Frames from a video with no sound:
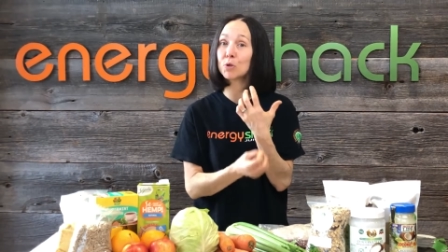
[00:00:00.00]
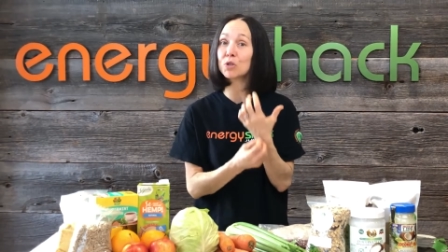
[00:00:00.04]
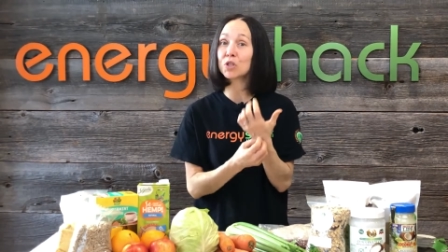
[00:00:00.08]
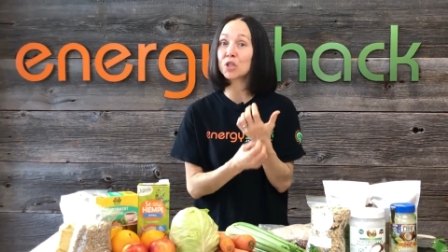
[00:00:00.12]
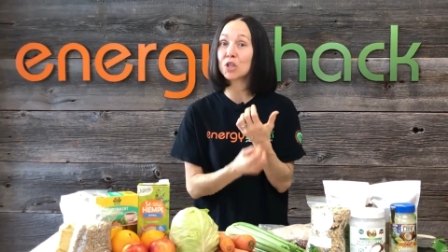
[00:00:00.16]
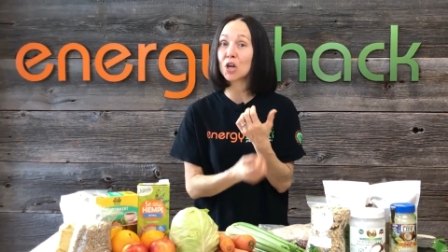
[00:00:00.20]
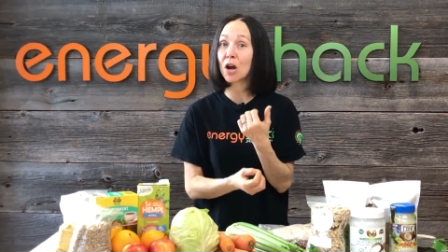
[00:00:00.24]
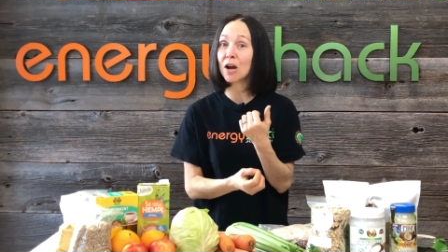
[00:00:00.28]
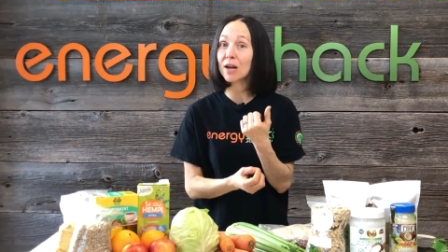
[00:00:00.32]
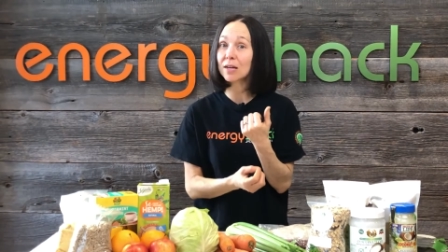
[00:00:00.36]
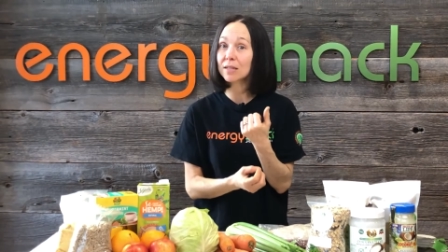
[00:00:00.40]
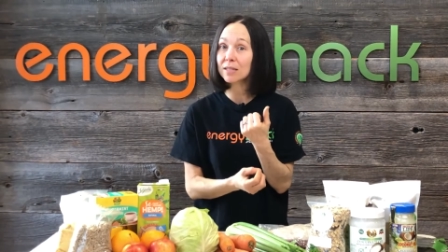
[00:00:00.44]

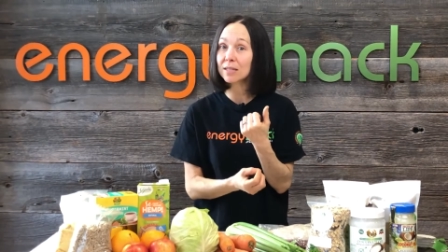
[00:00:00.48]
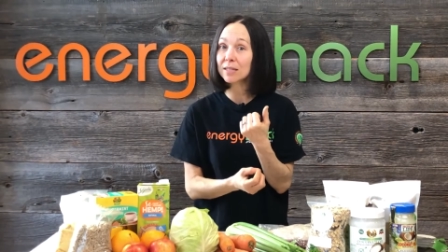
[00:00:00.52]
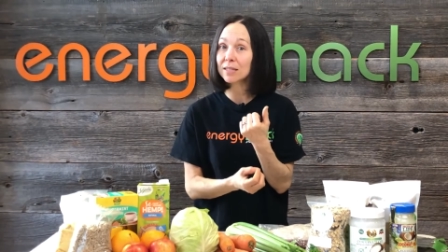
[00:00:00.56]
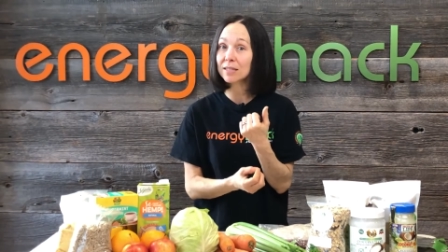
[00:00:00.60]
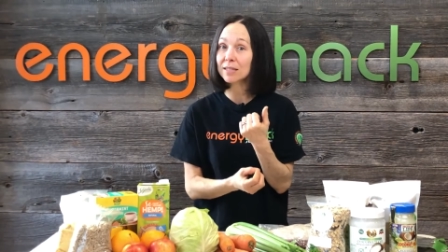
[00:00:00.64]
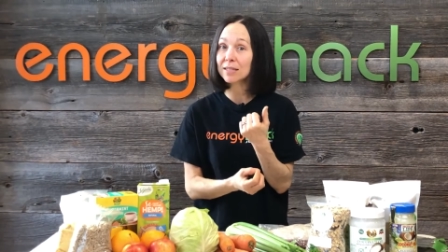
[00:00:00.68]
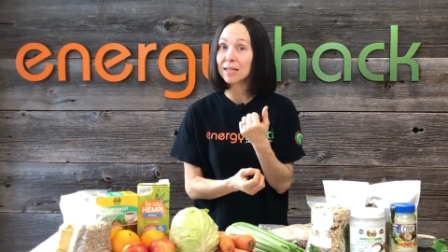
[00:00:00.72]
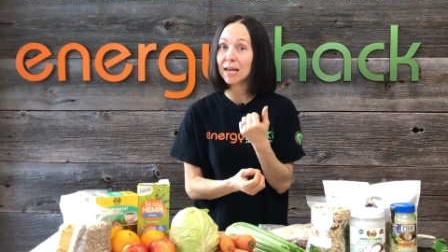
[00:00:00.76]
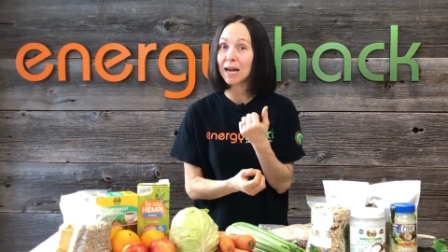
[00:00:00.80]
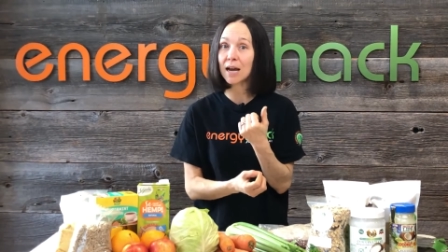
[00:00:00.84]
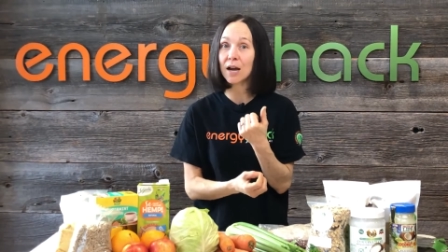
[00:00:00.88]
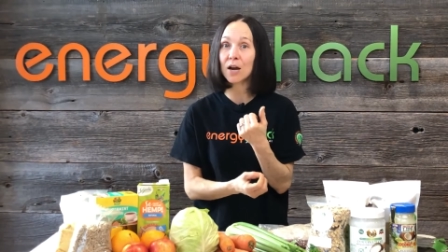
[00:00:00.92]

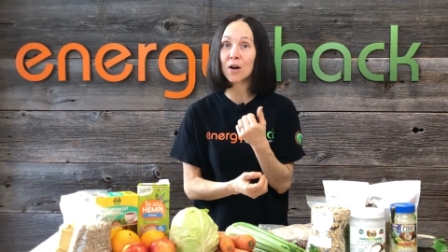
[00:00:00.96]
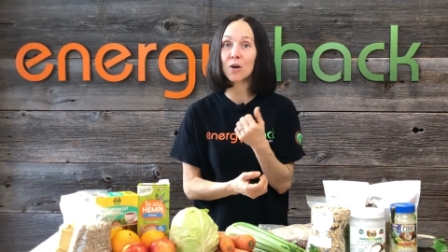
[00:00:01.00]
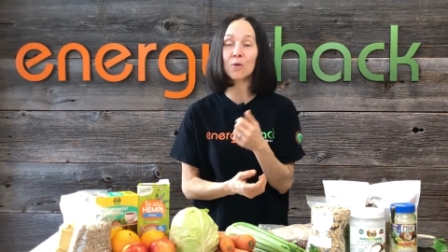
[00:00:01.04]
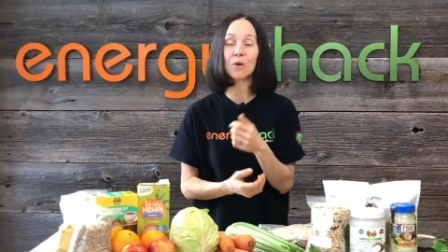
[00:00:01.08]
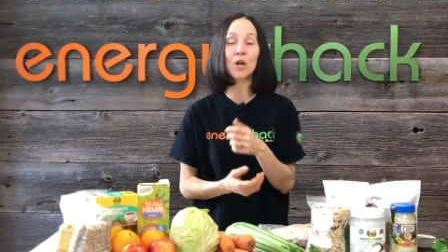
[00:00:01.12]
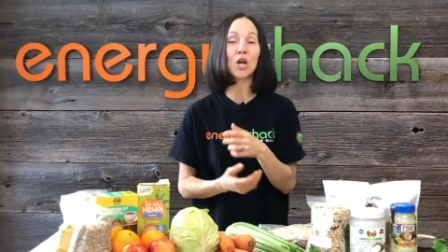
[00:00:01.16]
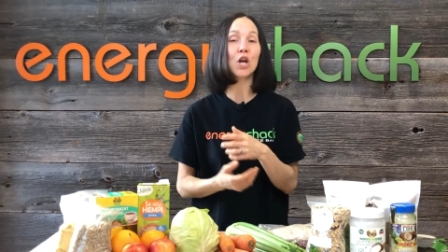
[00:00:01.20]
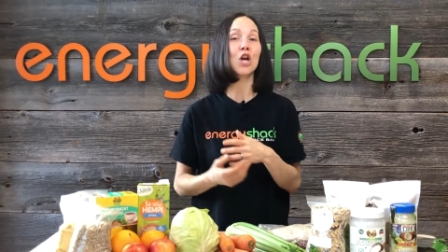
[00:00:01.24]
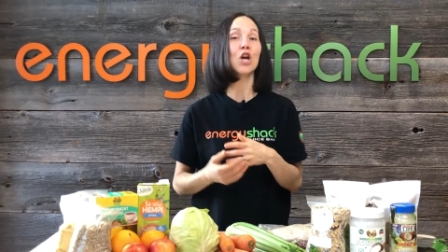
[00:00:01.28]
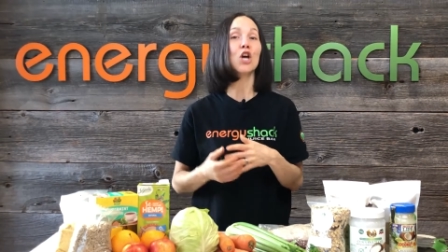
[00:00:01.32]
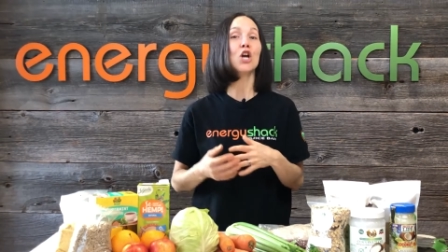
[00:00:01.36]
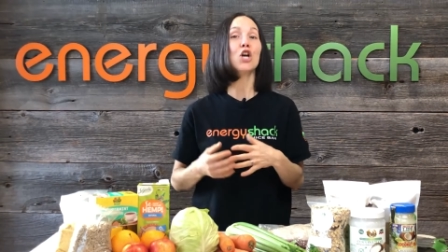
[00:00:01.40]
toxins
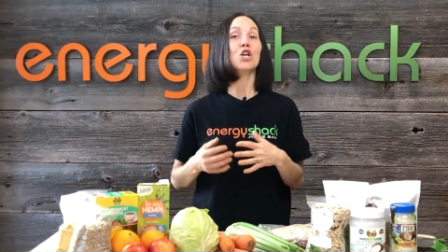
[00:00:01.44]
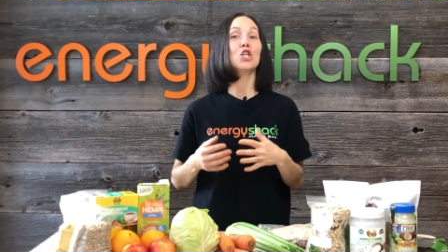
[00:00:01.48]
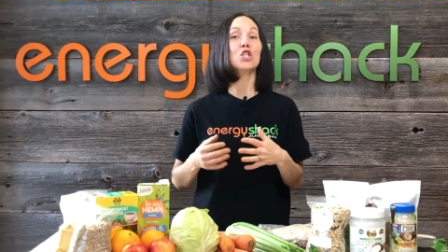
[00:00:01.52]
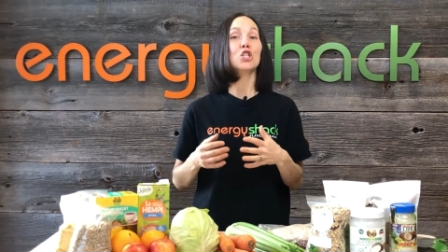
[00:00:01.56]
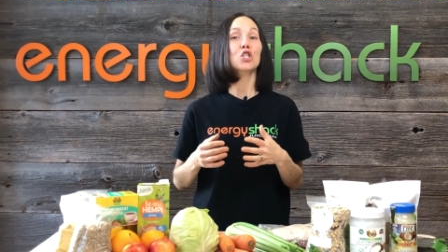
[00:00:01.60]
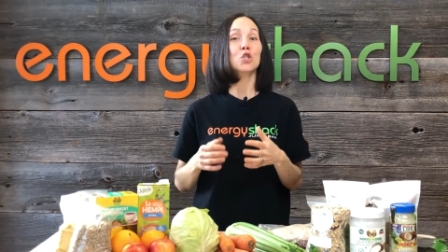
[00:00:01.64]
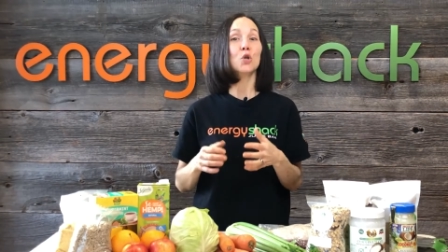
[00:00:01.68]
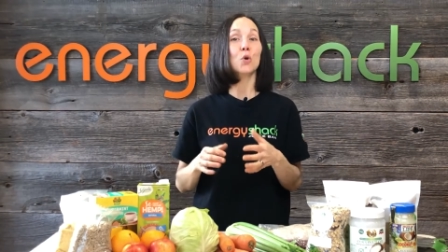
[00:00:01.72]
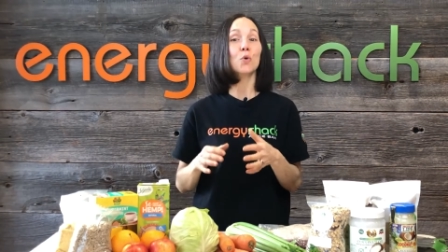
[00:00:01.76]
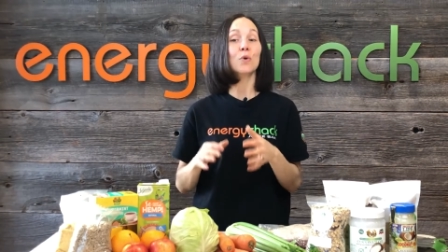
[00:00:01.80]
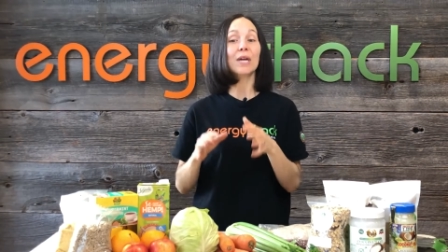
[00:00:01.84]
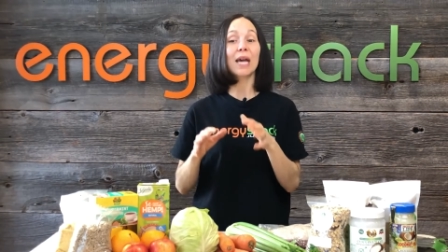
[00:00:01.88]
out.
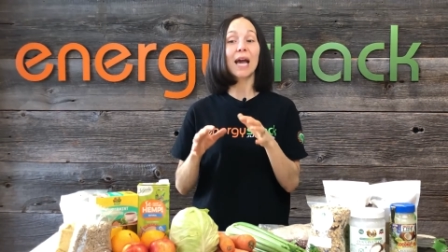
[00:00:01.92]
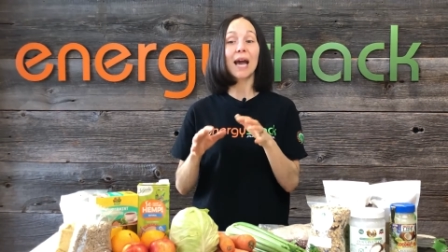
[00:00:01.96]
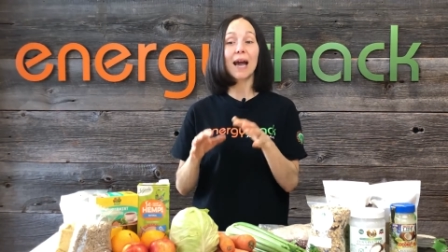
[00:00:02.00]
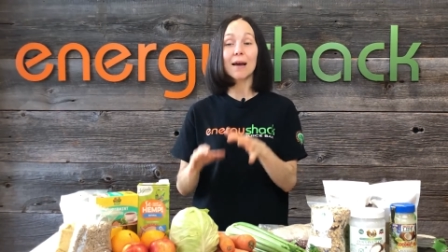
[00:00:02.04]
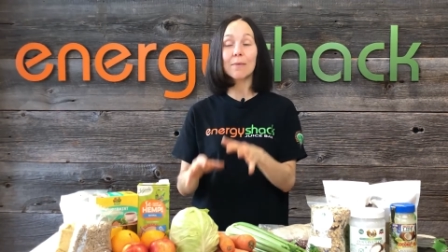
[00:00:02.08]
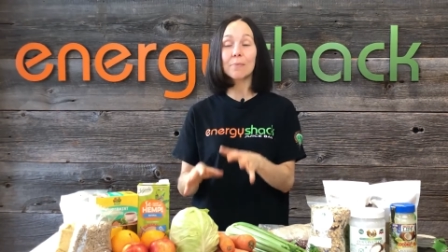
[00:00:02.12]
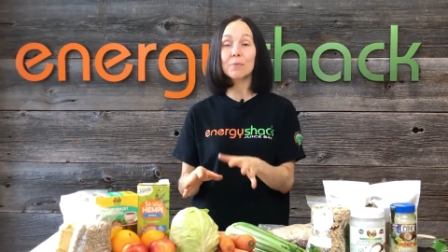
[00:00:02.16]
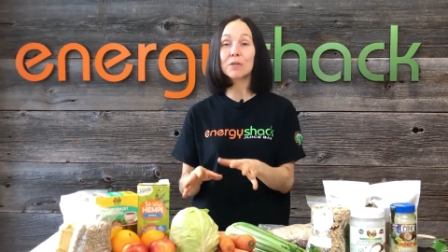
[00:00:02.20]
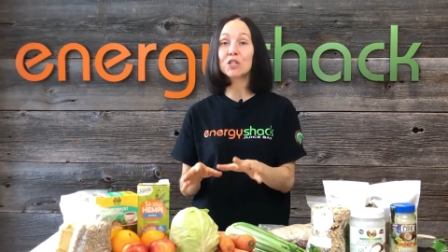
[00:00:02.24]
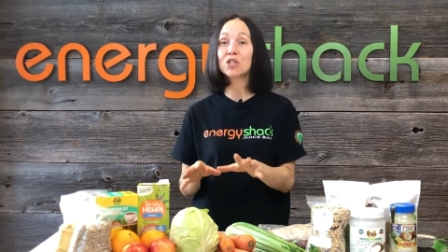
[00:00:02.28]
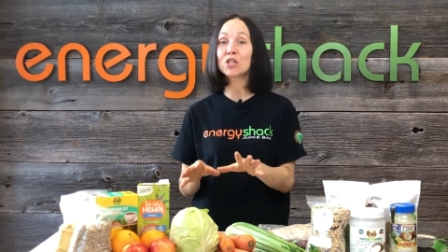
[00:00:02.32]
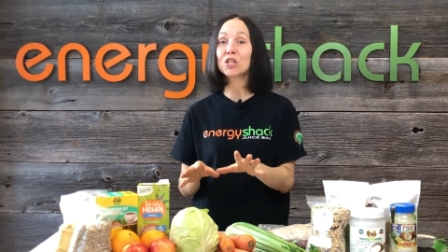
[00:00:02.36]
So
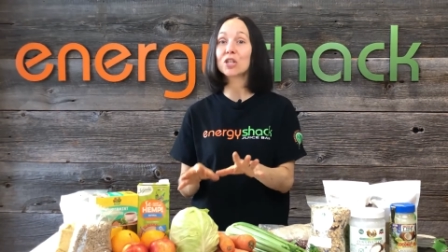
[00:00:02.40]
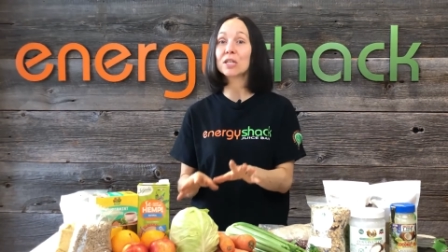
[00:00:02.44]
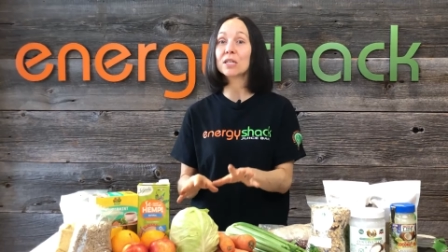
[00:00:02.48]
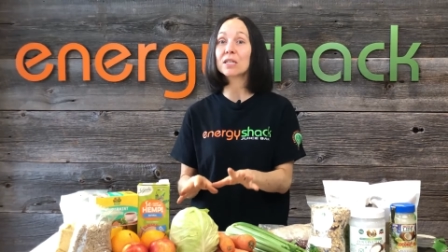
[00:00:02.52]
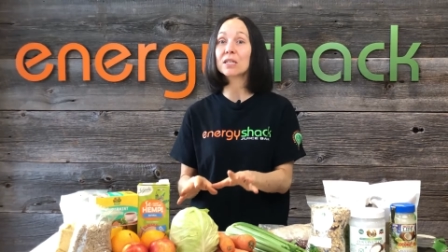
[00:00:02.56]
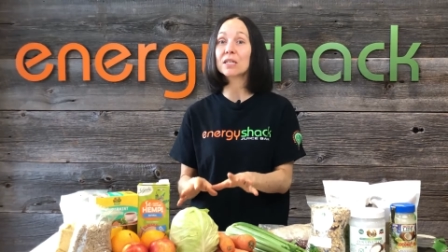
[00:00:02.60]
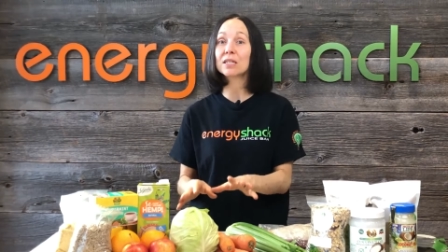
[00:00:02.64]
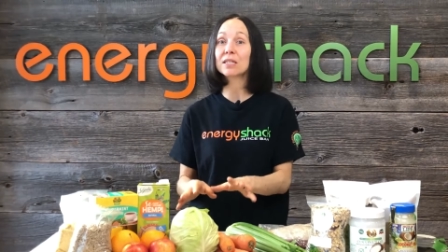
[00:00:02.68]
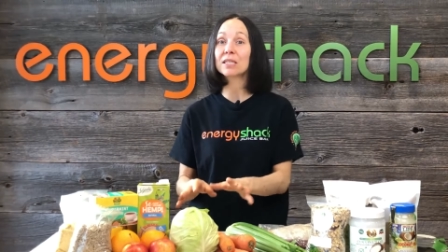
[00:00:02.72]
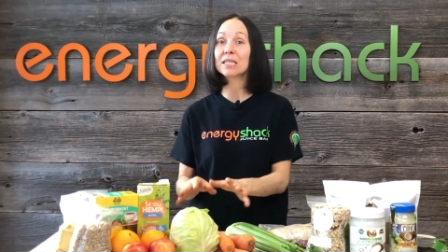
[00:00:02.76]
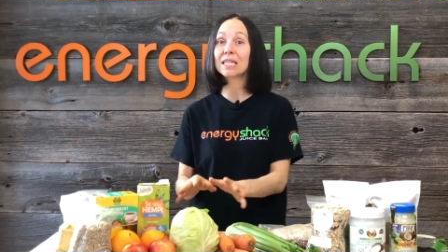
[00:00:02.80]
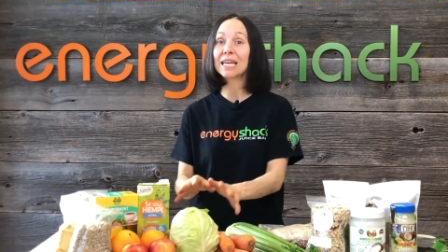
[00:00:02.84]
cabbage
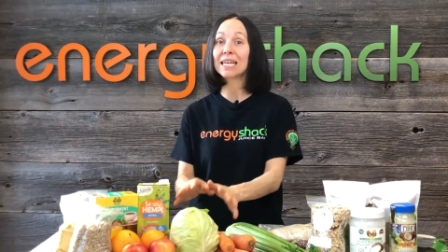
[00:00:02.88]
is,